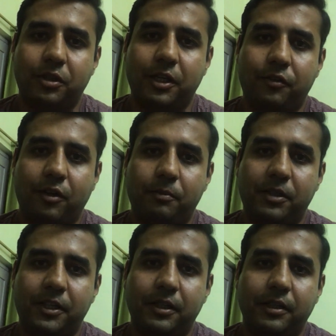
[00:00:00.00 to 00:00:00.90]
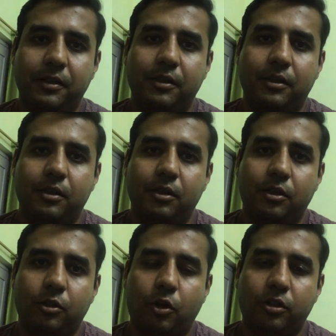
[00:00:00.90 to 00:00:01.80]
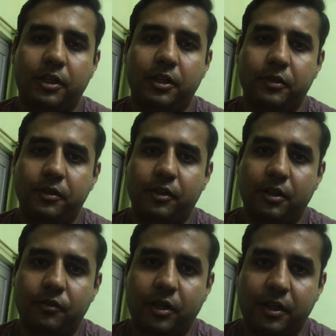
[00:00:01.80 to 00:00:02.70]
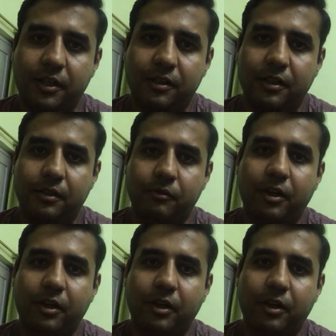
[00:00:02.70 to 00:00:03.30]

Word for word: your DAF completely, not leave even a word in the